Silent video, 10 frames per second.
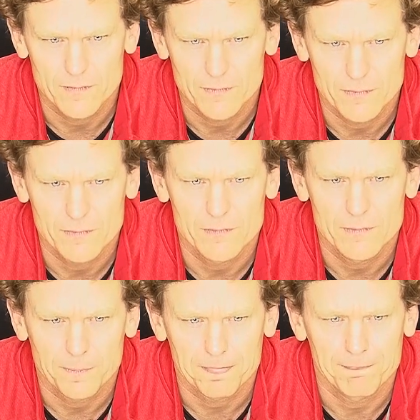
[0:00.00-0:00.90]
Also
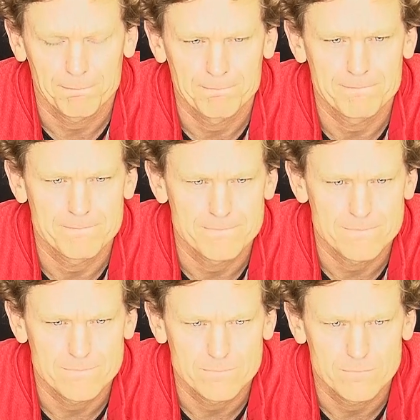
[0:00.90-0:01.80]
the uh, the
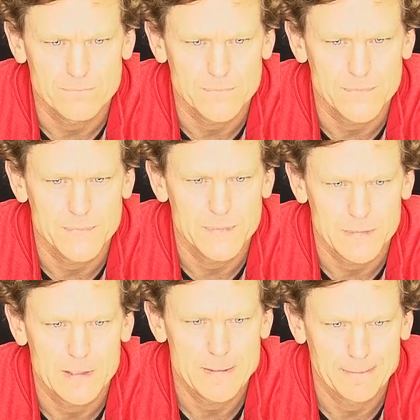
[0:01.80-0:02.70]
depth at tight
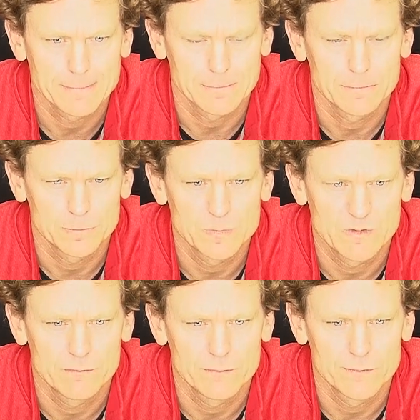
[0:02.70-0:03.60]
end, how's that
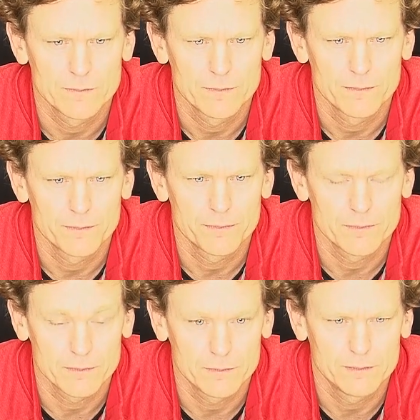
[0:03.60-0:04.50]
shaping up beside?
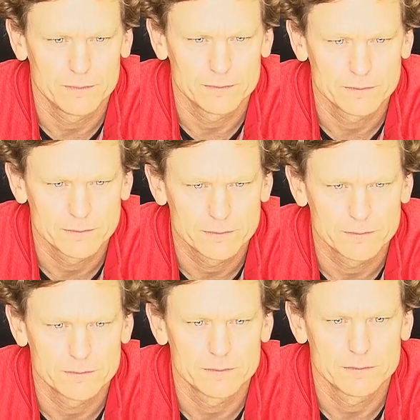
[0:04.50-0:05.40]
Uh
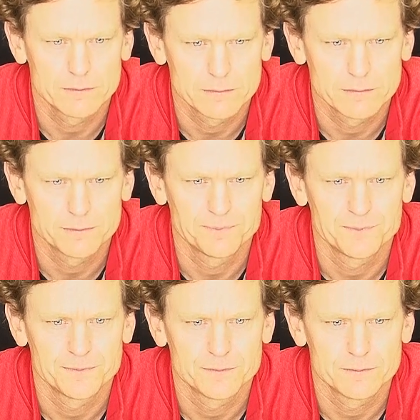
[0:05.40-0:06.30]
Besides uh,
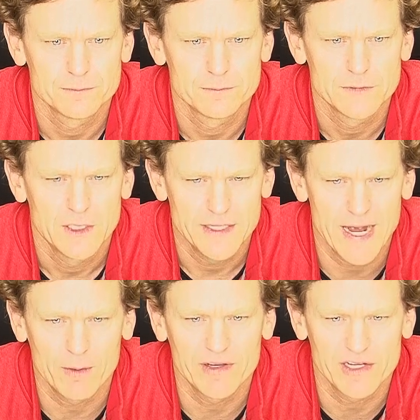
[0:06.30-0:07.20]
Travis Koontz?
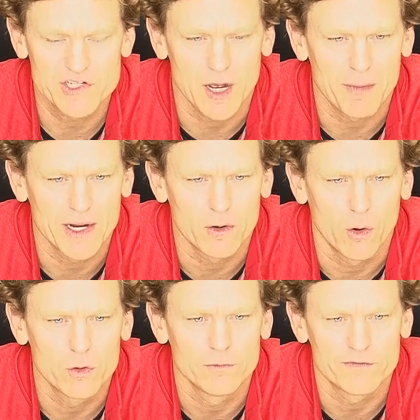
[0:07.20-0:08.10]
Yeah, well, you got John Michael
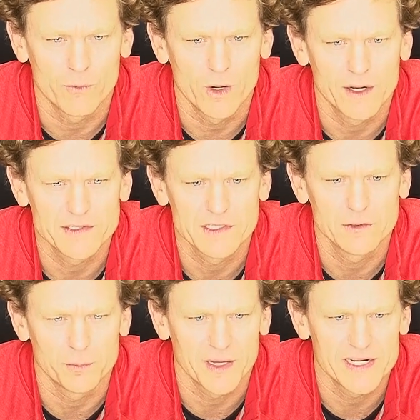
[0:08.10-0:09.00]
Holcomb from Wellington,
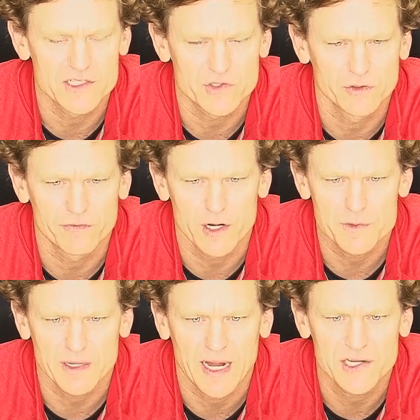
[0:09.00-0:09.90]
who played as a true
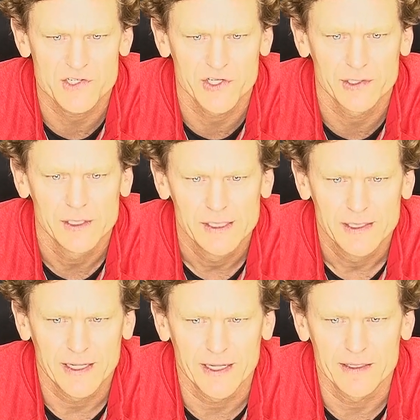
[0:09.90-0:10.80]
freshman last year,
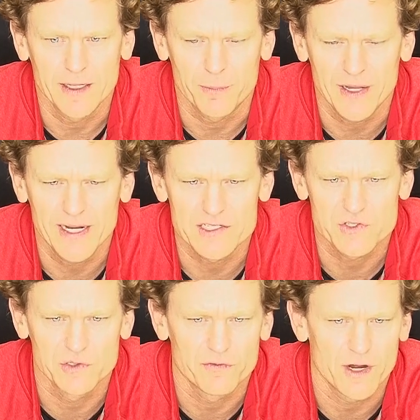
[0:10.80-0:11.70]
and, and playing as a
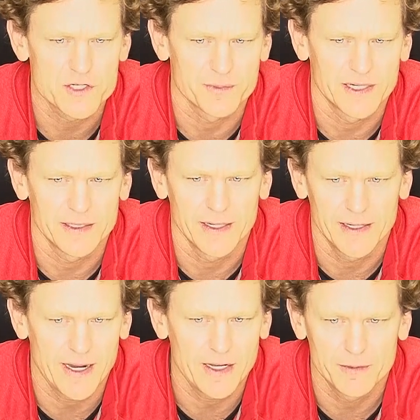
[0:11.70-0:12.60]
true freshman in,
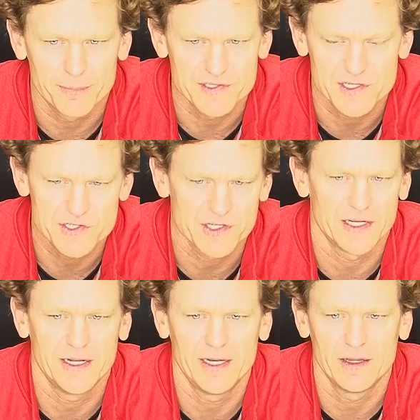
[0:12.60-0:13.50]
at any position
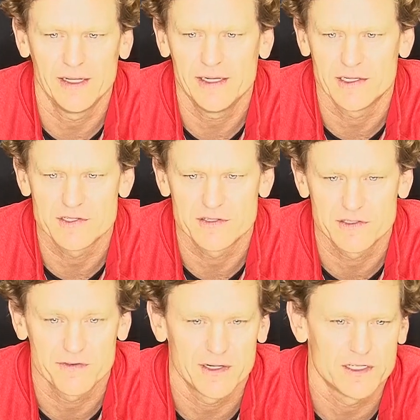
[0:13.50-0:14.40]
in any league is,
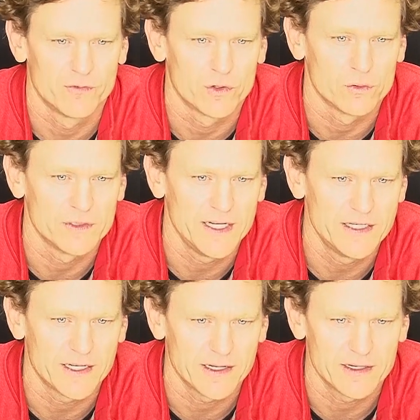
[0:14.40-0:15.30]
is very difficult. And he
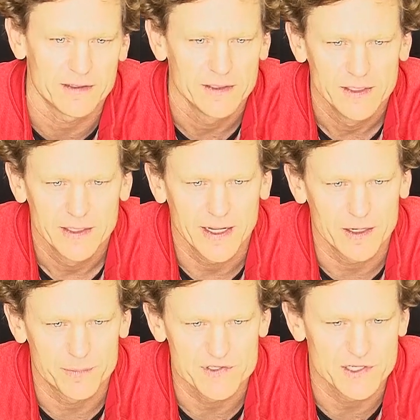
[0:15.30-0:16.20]
did it at a at
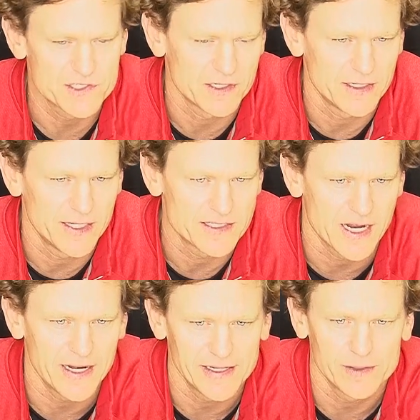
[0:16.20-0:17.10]
a position at
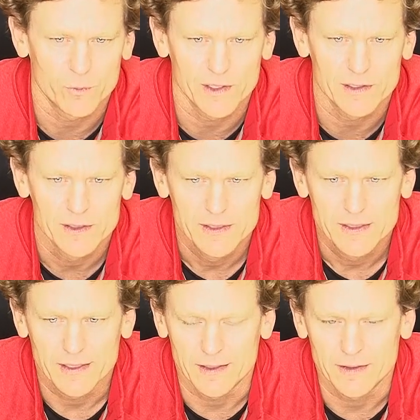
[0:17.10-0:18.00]
tight end where,
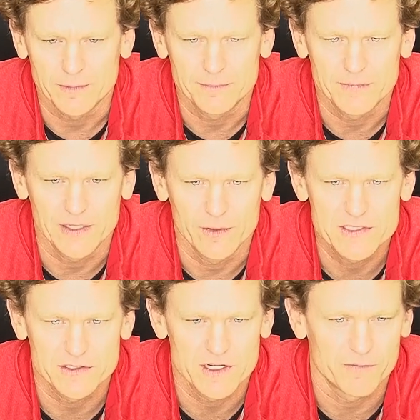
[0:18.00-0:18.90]
um, you know,
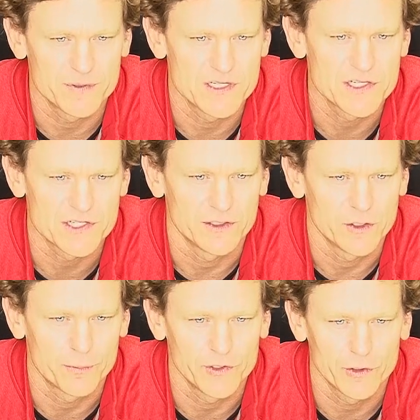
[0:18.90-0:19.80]
that's a tough position.
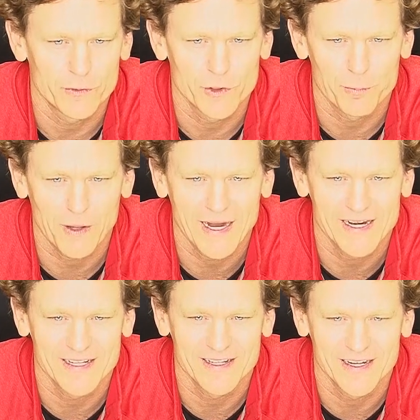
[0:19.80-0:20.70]
You're you're you're
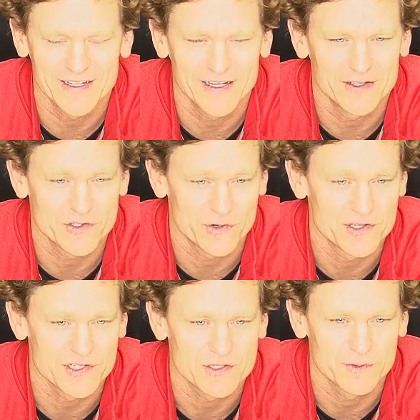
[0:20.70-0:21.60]
playing in in the, in the
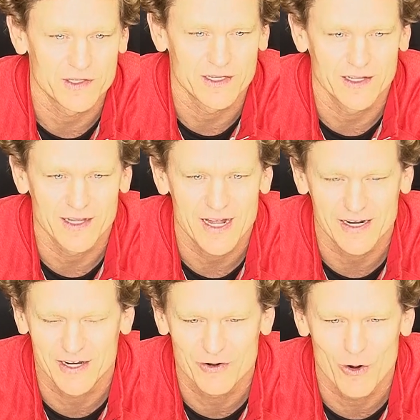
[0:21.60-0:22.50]
trenches with a, a lot
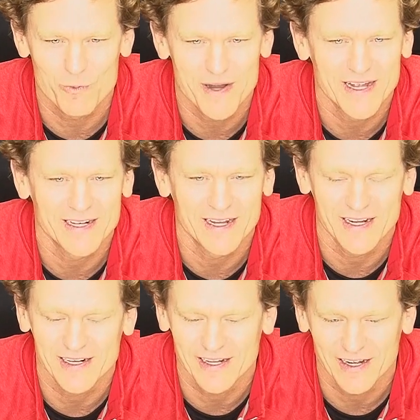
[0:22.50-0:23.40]
of grown men,
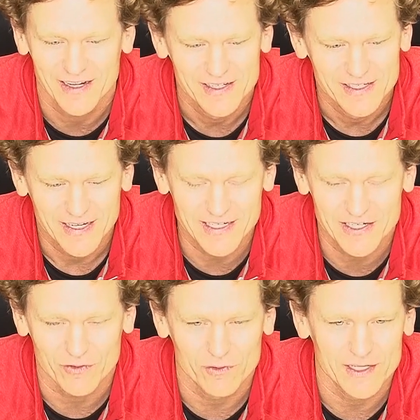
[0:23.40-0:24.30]
and uh, he
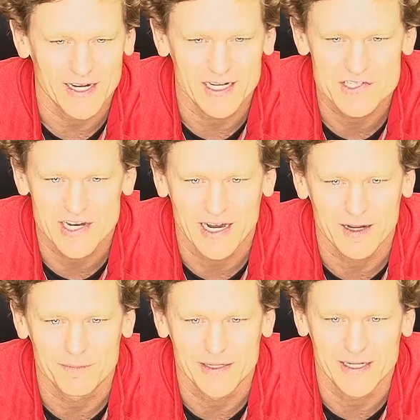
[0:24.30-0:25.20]
did a really nice
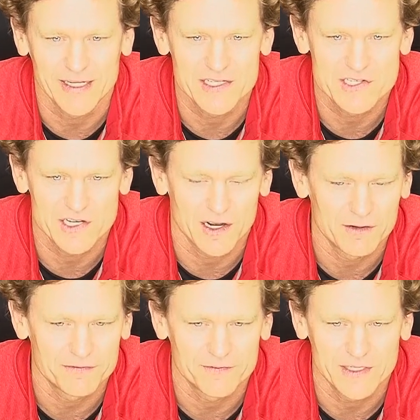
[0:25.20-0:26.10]
job. And he's
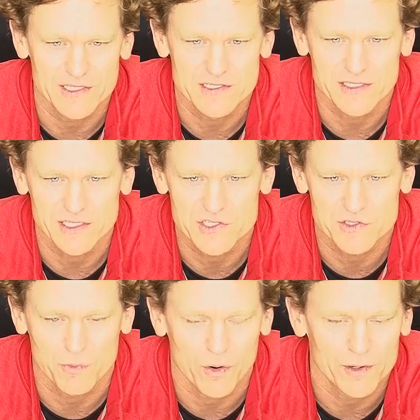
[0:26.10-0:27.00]
tough. He's he's
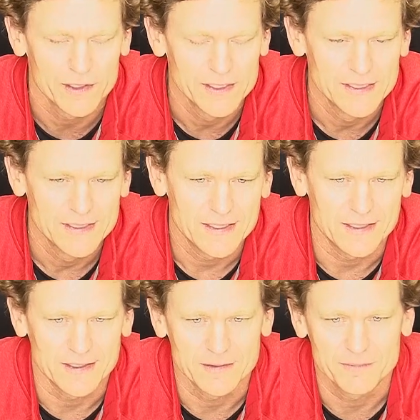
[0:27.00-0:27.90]
smart.
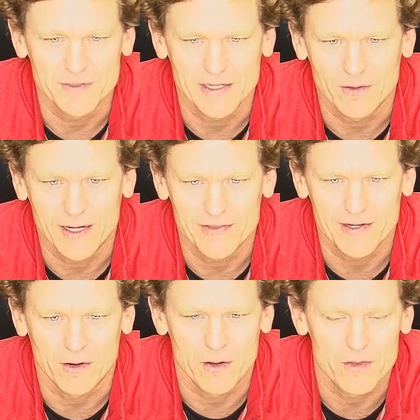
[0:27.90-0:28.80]
Um, you know, I
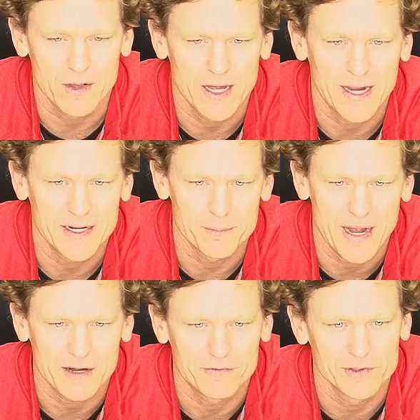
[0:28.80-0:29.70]
think on the line and
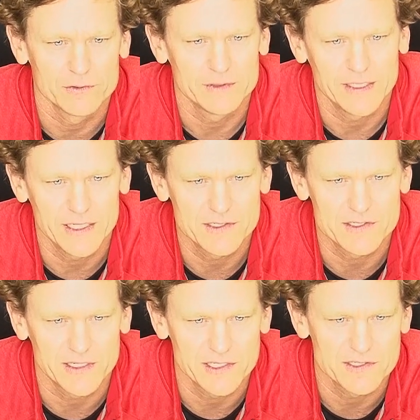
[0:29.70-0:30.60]
backfield,
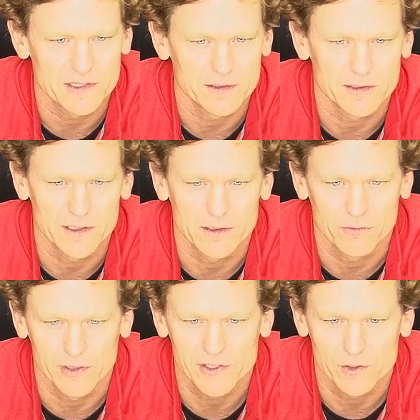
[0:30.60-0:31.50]
he's he's a, a
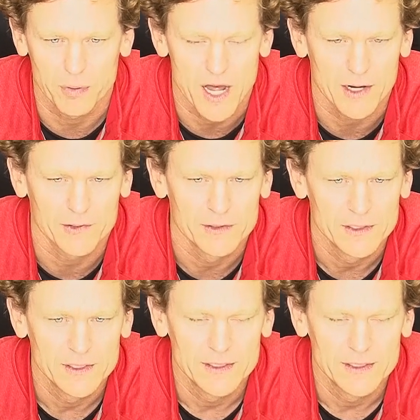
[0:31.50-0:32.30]
really good blocker.